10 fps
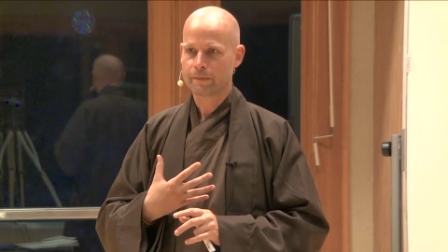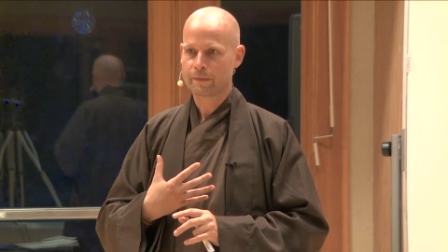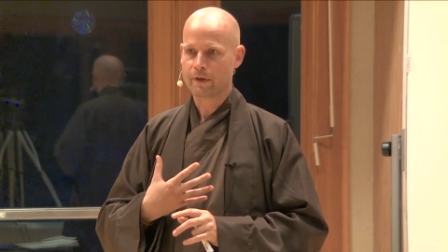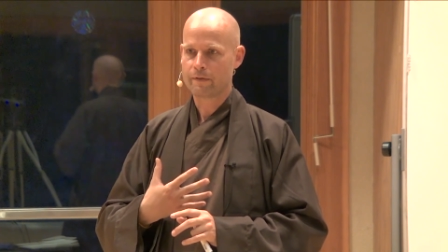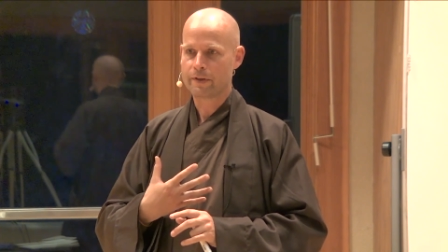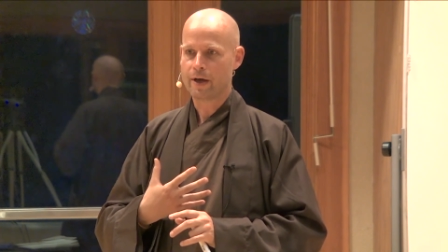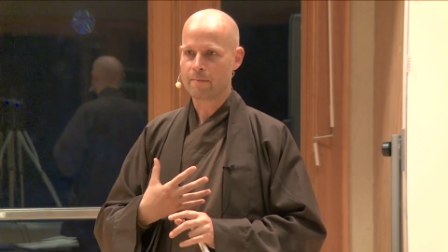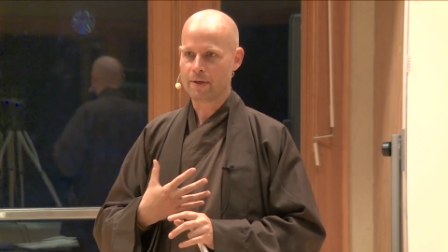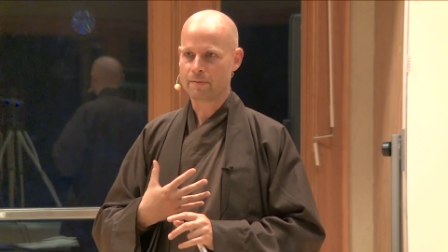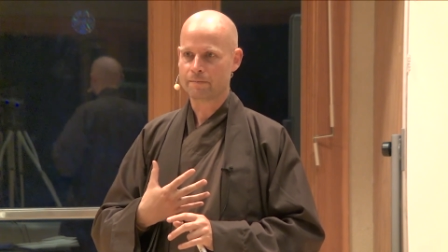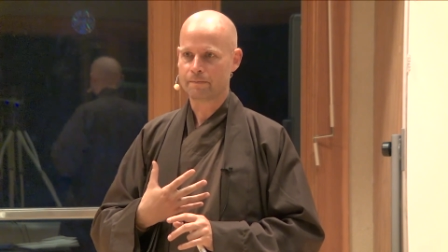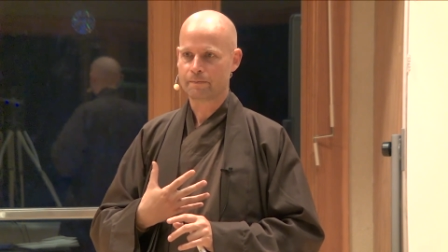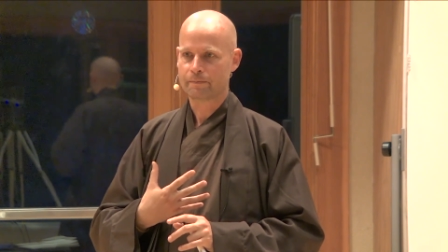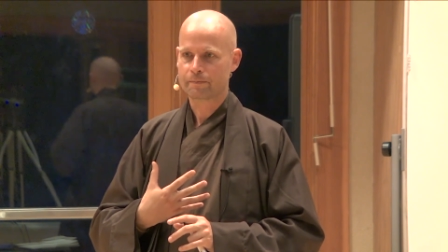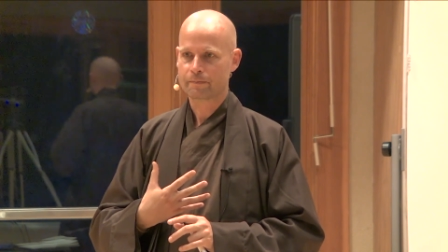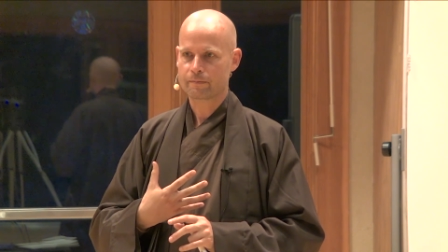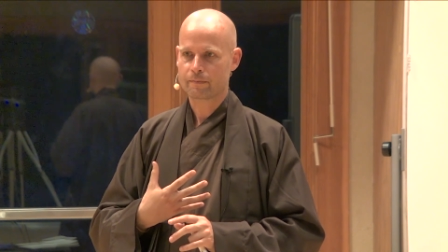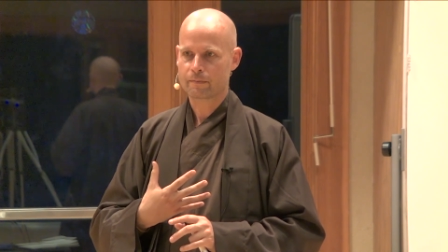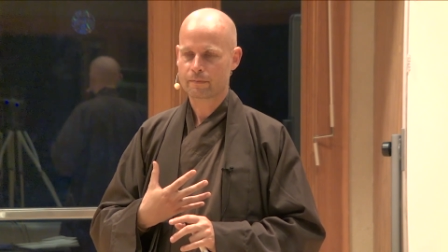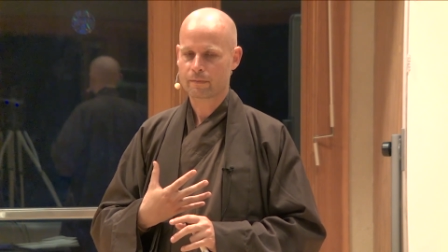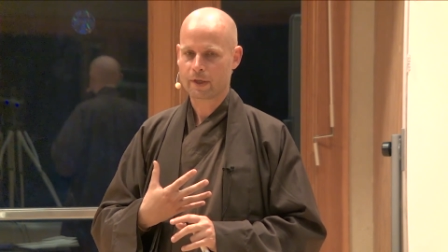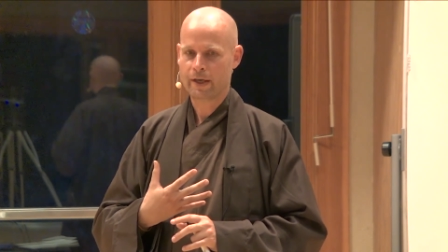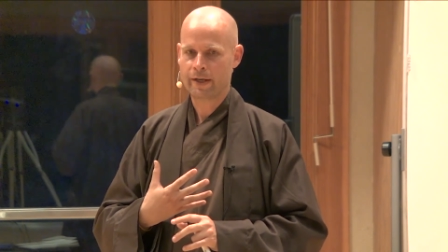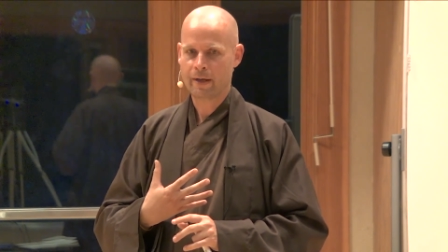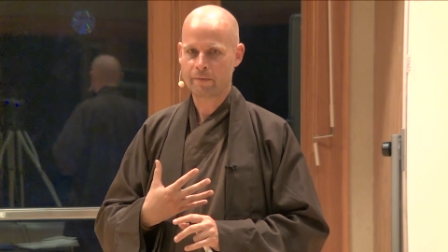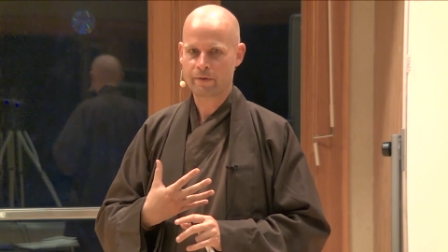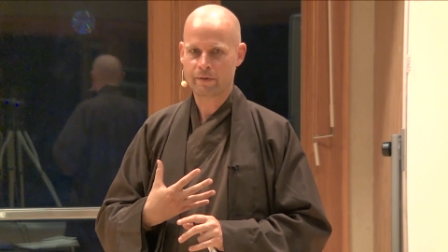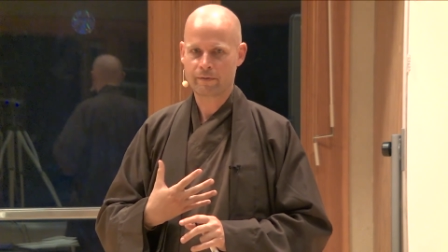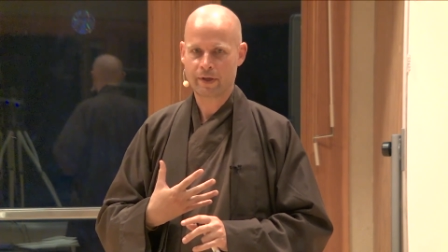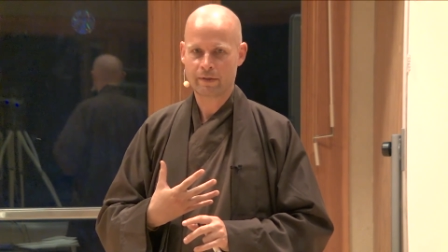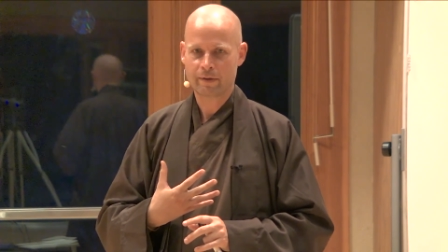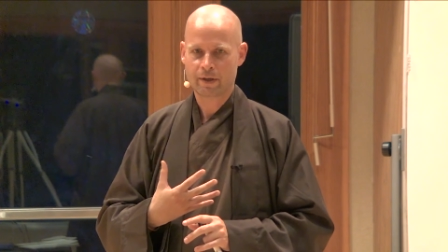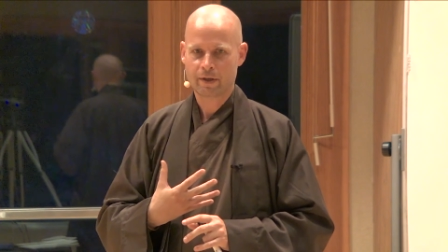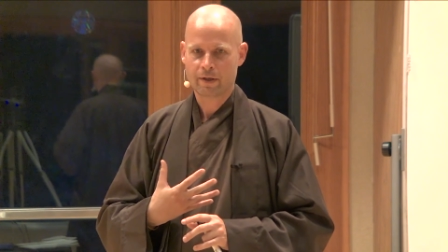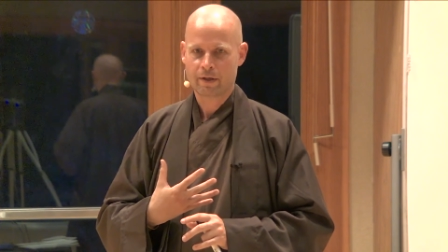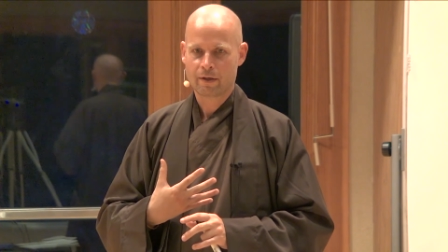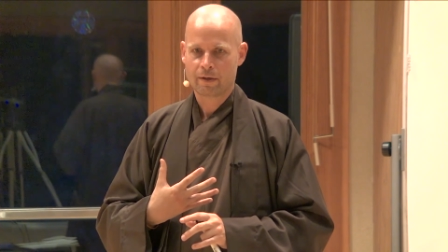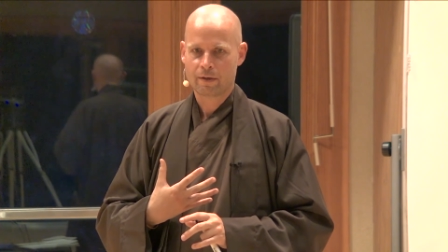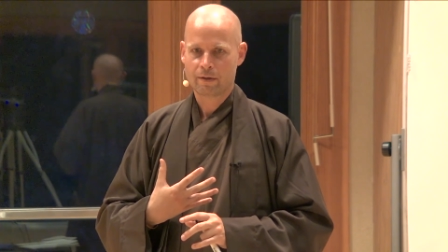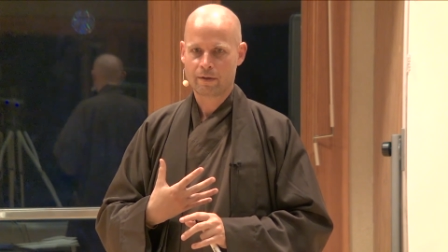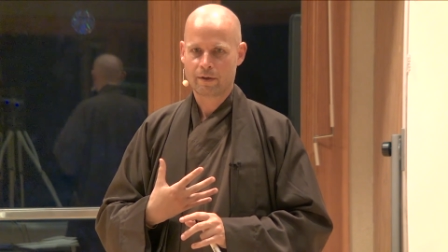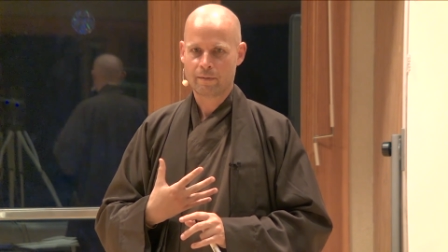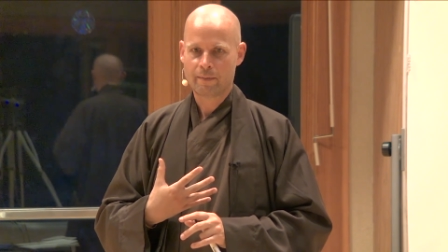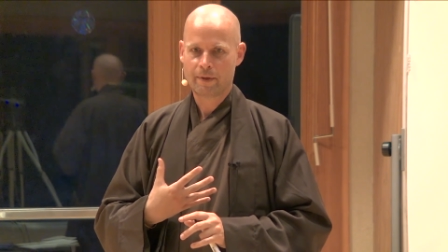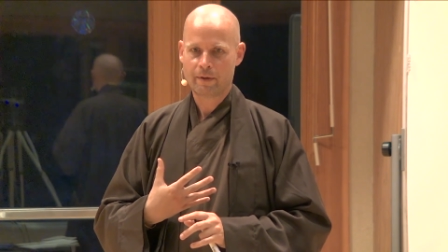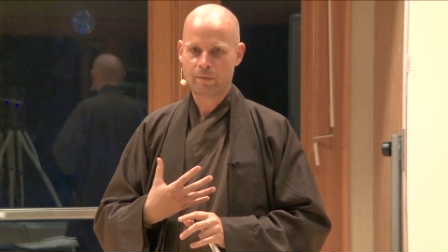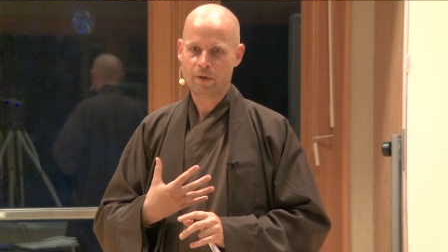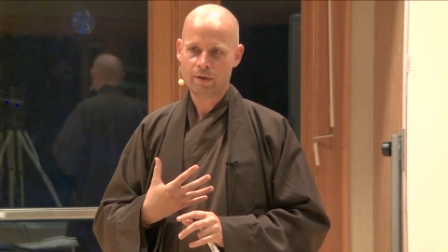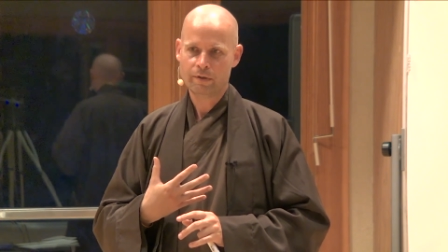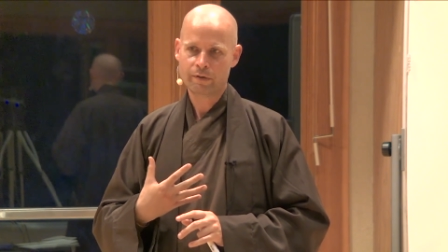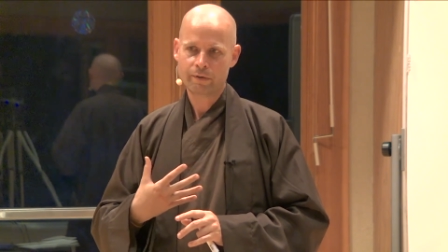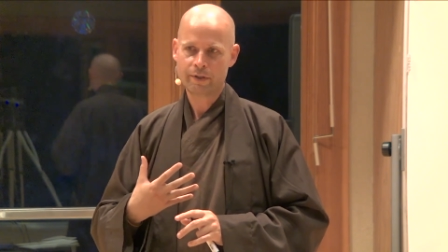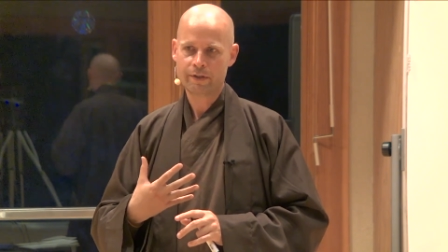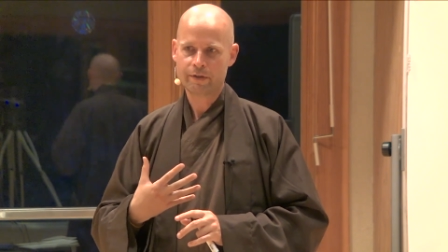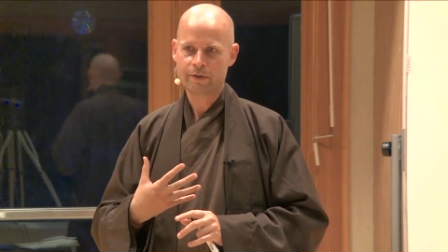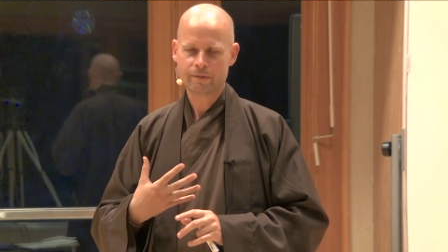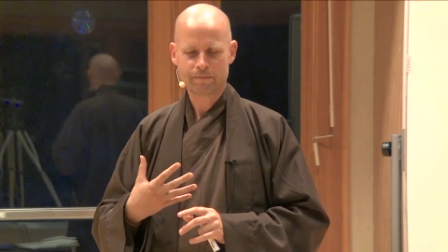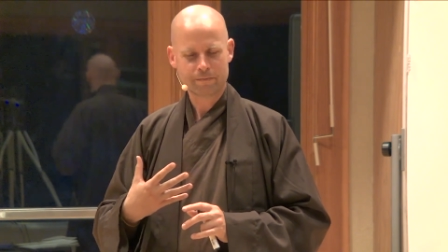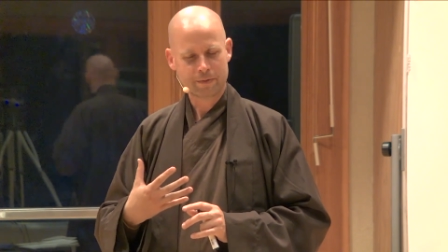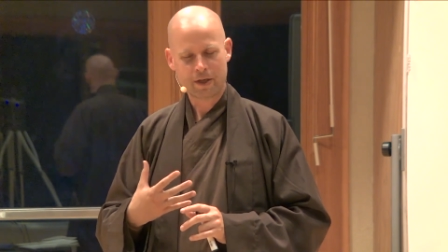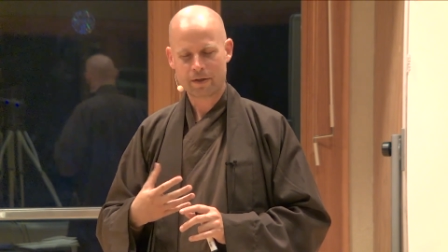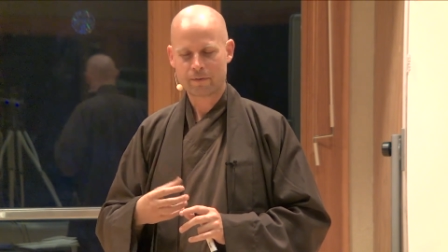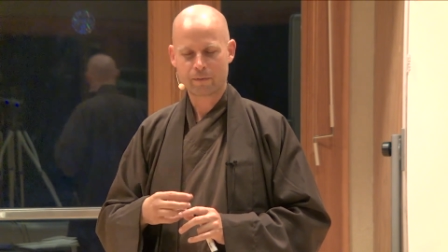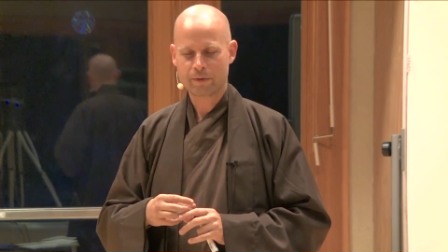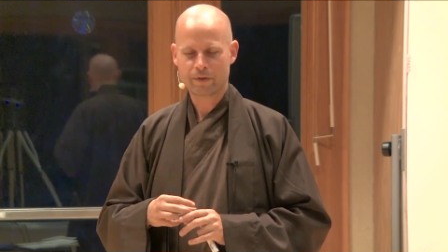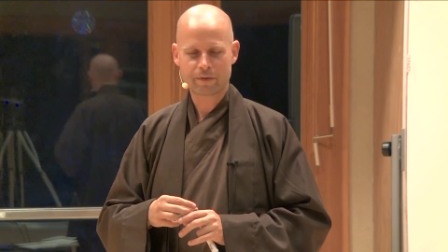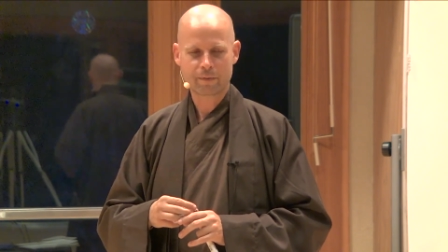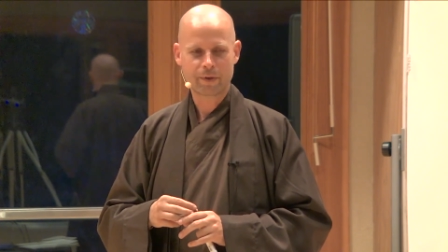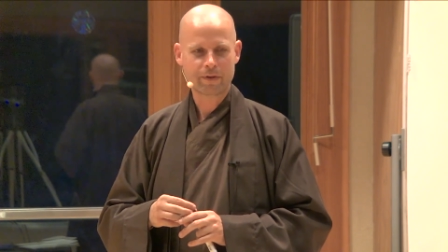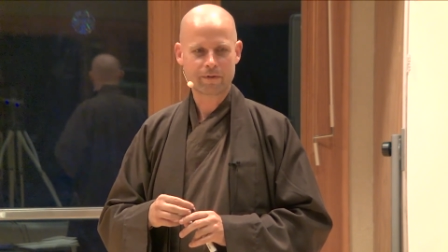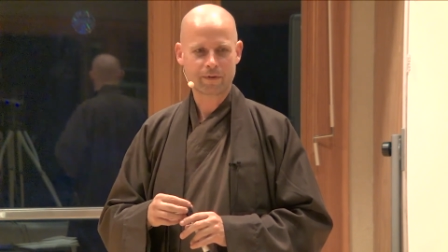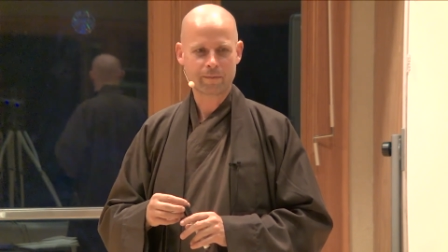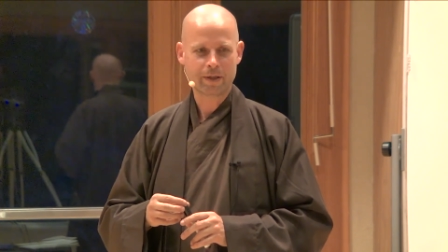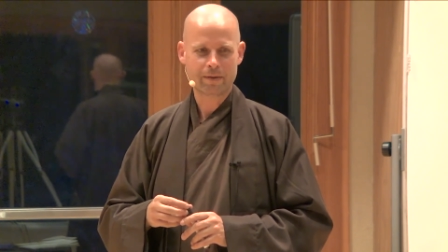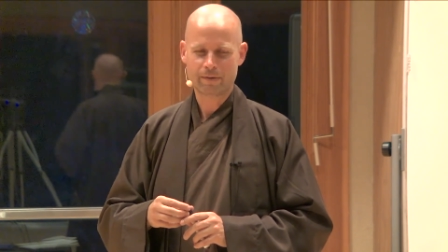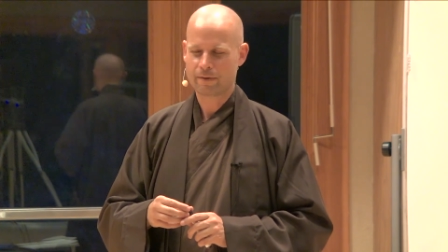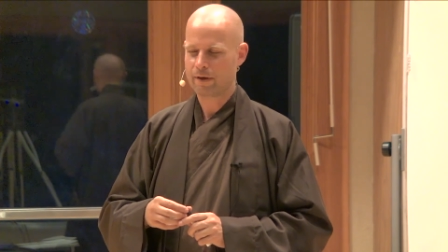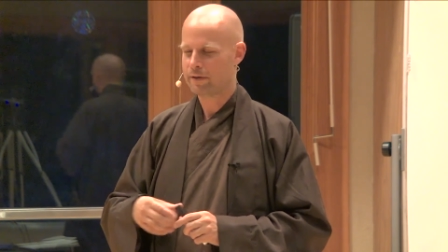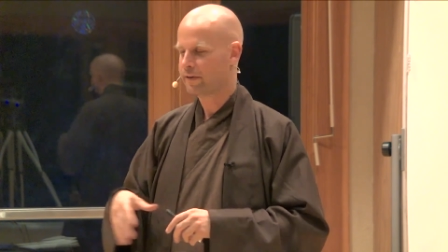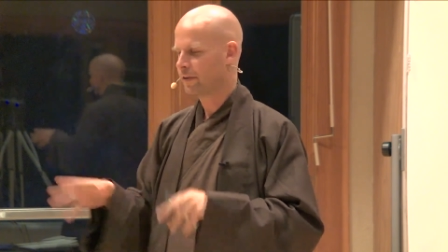of the Dhamma, and I observed that there are maybe one or two teachers, they're so wonderful, but all these